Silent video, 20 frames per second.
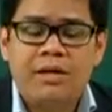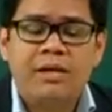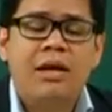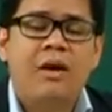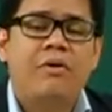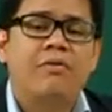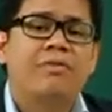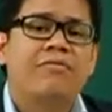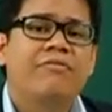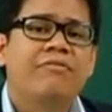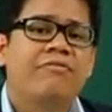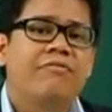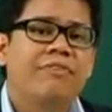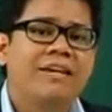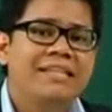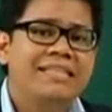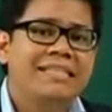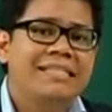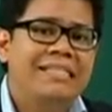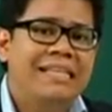Now, the
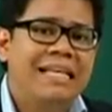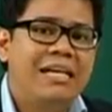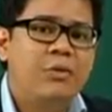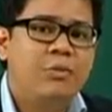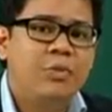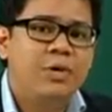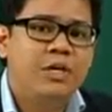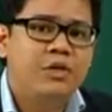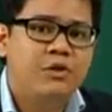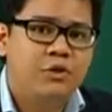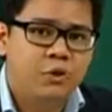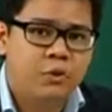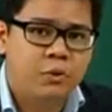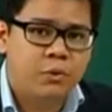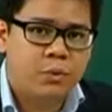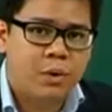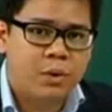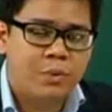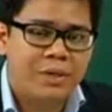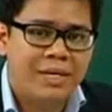first thing we do
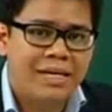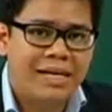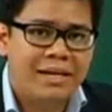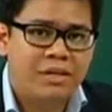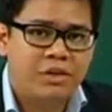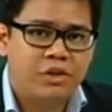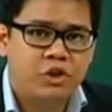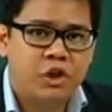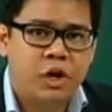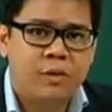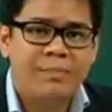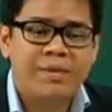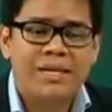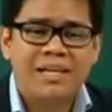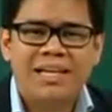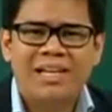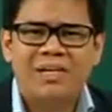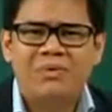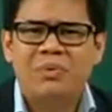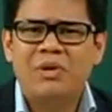when we get a job
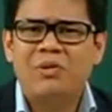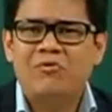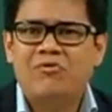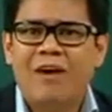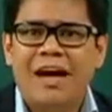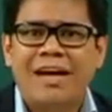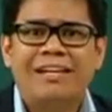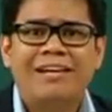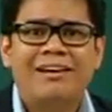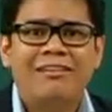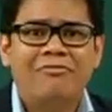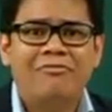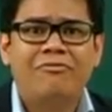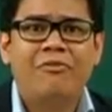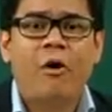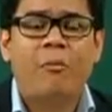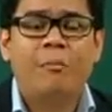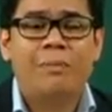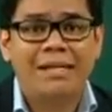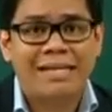is we write a
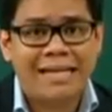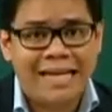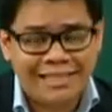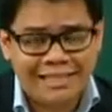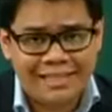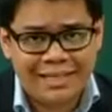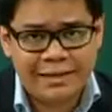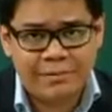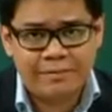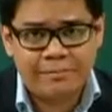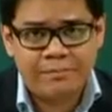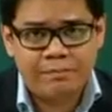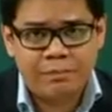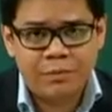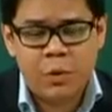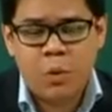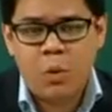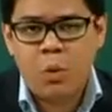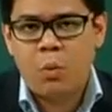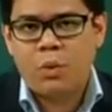formal letter.
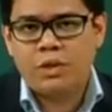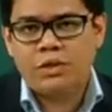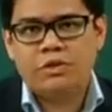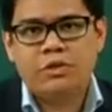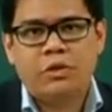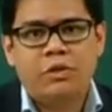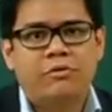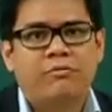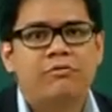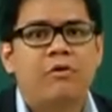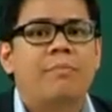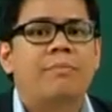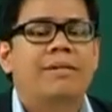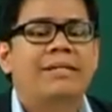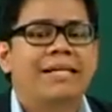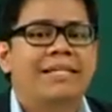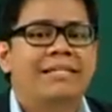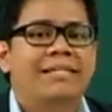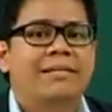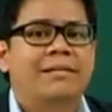What sort of formal
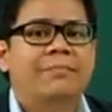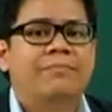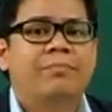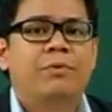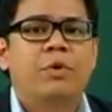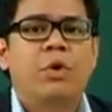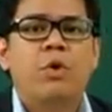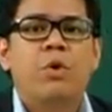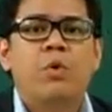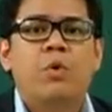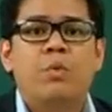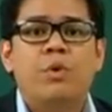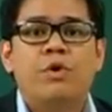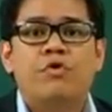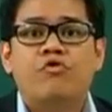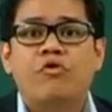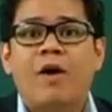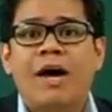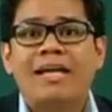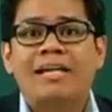letter? We
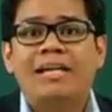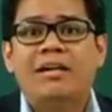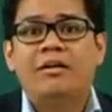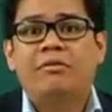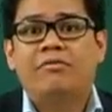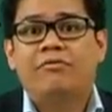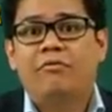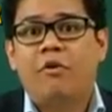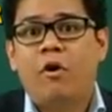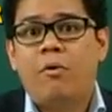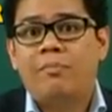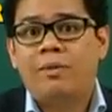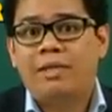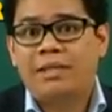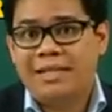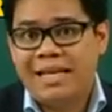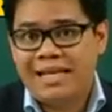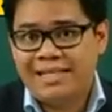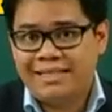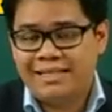write a
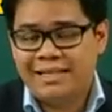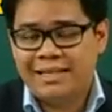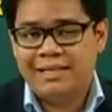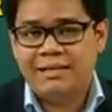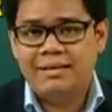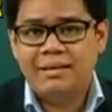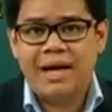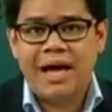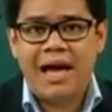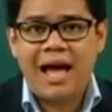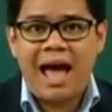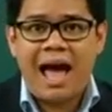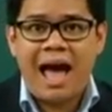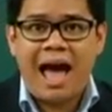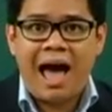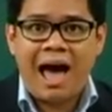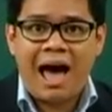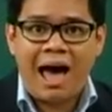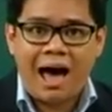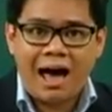formal letter
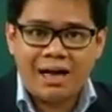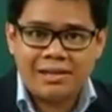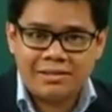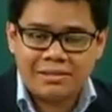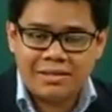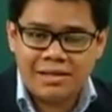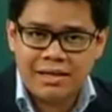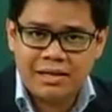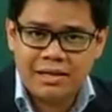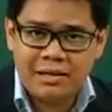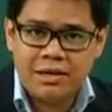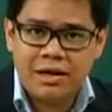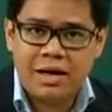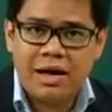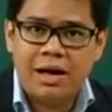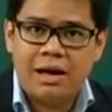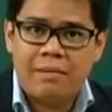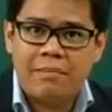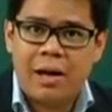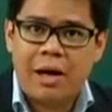asking
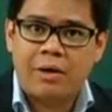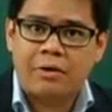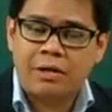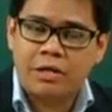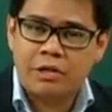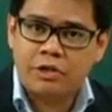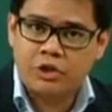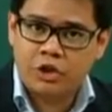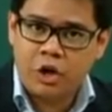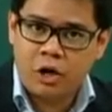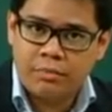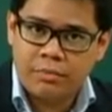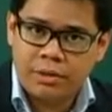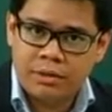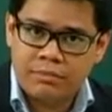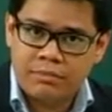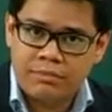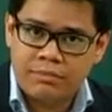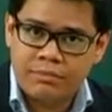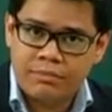about a job.
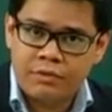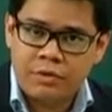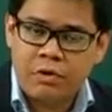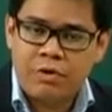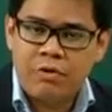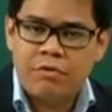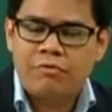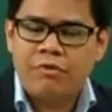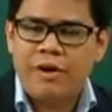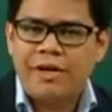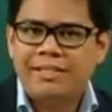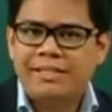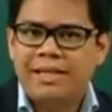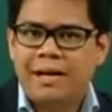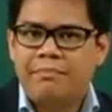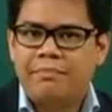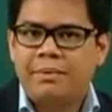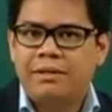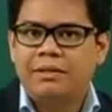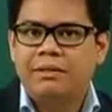For
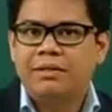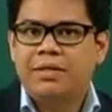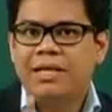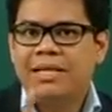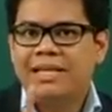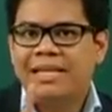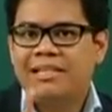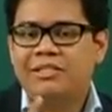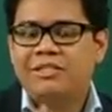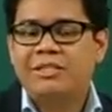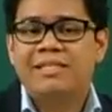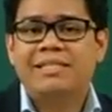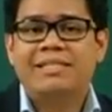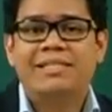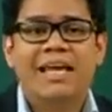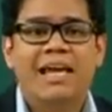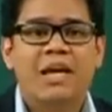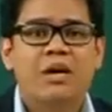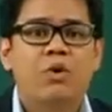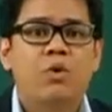example, let's just
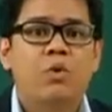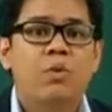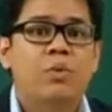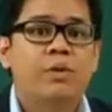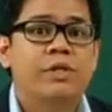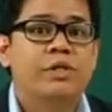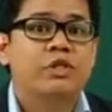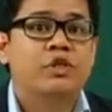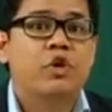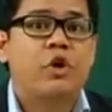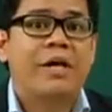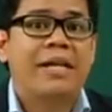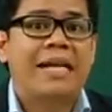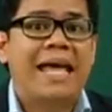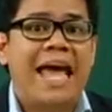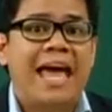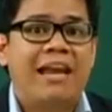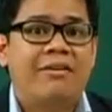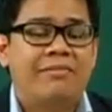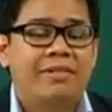say we saw
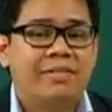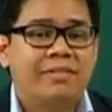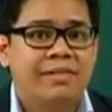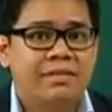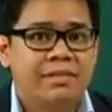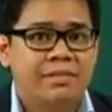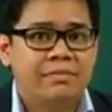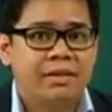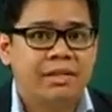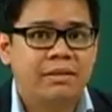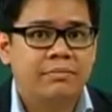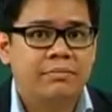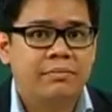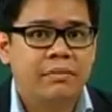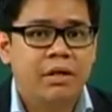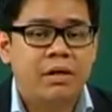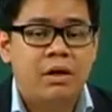an advertisement